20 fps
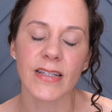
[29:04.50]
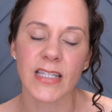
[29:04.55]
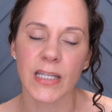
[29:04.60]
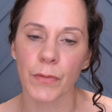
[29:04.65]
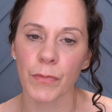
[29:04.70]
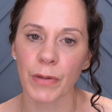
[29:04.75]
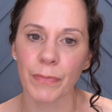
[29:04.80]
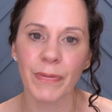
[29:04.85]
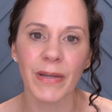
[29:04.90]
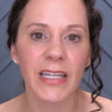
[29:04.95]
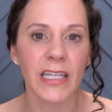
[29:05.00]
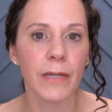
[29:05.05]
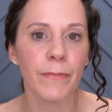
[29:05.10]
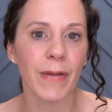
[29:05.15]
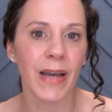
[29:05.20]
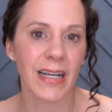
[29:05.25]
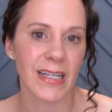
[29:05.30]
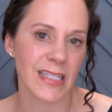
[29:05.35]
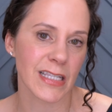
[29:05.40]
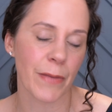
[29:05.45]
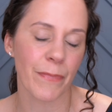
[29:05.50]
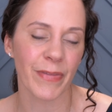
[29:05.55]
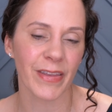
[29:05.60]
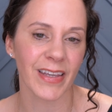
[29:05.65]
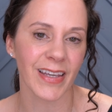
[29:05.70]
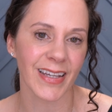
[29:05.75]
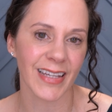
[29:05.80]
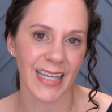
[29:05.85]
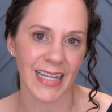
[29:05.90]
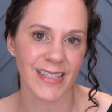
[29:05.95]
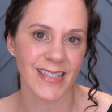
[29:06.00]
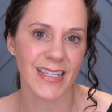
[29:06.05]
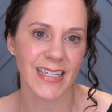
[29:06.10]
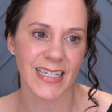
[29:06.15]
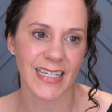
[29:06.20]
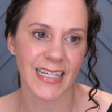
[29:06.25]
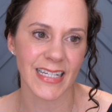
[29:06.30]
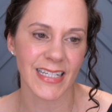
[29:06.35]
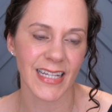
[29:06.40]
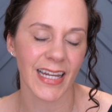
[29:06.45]
someone piggybacks something
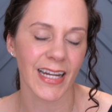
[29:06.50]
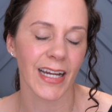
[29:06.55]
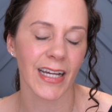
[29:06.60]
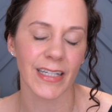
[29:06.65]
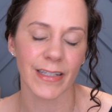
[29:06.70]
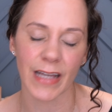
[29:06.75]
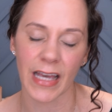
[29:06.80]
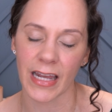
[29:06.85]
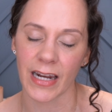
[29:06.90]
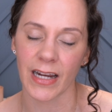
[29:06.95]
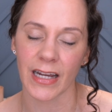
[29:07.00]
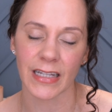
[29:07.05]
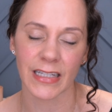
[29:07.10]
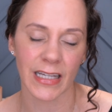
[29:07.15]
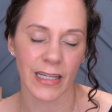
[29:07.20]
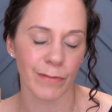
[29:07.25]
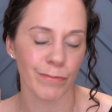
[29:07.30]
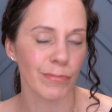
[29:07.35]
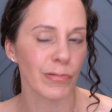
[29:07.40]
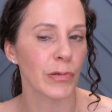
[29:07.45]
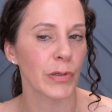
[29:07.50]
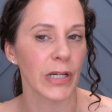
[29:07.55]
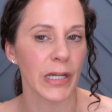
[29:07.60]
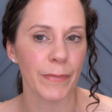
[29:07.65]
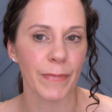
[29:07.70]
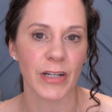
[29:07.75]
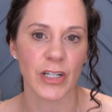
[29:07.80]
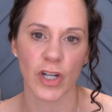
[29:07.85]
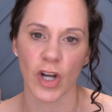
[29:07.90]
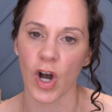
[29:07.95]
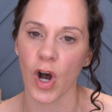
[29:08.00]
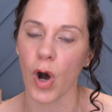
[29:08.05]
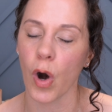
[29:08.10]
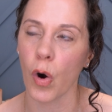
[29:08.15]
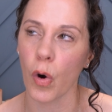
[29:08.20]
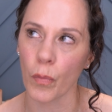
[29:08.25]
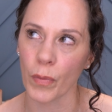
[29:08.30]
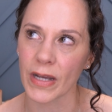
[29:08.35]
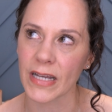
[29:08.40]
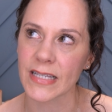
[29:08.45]
against it, and I can pretty much
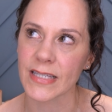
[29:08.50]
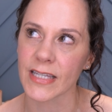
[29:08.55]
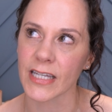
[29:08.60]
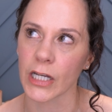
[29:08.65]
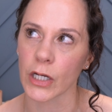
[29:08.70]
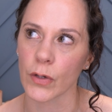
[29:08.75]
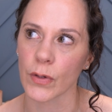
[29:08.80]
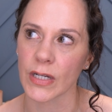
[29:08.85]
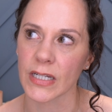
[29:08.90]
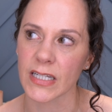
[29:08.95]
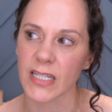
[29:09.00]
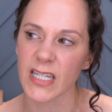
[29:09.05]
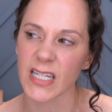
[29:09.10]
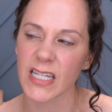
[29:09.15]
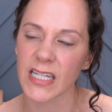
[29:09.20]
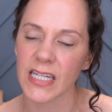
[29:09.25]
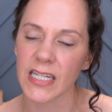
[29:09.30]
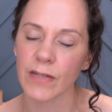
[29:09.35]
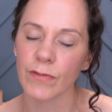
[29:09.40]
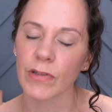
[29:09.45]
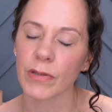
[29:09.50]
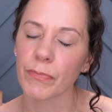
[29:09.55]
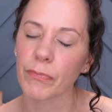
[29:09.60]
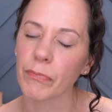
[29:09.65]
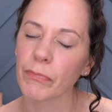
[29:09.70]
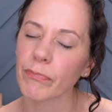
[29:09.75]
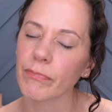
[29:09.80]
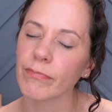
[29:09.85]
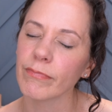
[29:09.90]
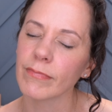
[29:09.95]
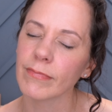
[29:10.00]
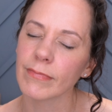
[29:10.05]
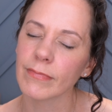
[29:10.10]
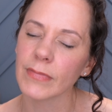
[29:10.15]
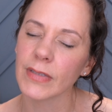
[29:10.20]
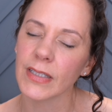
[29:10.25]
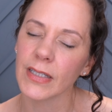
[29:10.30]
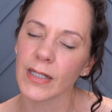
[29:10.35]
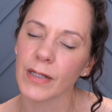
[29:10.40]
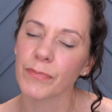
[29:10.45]
always guarantee with
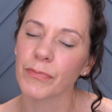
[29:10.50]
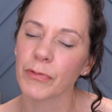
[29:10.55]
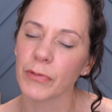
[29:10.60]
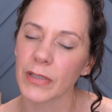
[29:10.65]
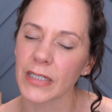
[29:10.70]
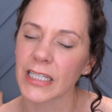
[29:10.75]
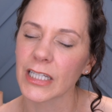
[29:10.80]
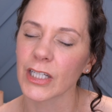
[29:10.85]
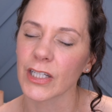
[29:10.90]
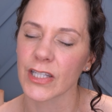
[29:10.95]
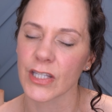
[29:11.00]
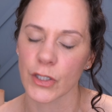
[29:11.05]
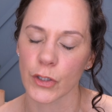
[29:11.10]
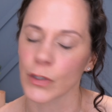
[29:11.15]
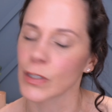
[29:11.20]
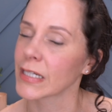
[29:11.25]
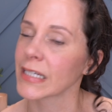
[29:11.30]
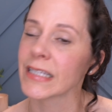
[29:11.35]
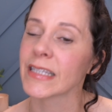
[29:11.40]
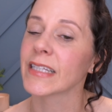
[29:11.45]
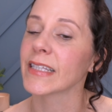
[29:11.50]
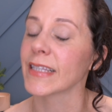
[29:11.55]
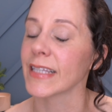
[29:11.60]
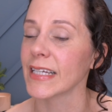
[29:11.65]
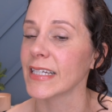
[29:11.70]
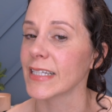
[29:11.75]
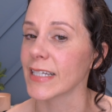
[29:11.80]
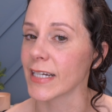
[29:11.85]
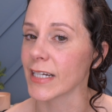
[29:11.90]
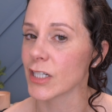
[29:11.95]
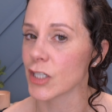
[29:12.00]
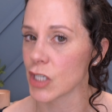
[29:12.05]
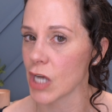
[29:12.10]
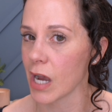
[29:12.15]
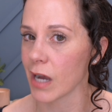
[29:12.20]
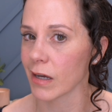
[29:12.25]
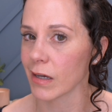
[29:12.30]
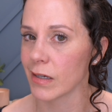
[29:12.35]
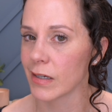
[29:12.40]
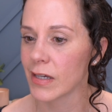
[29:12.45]
pretty good certainty that they didn't
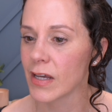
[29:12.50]
check.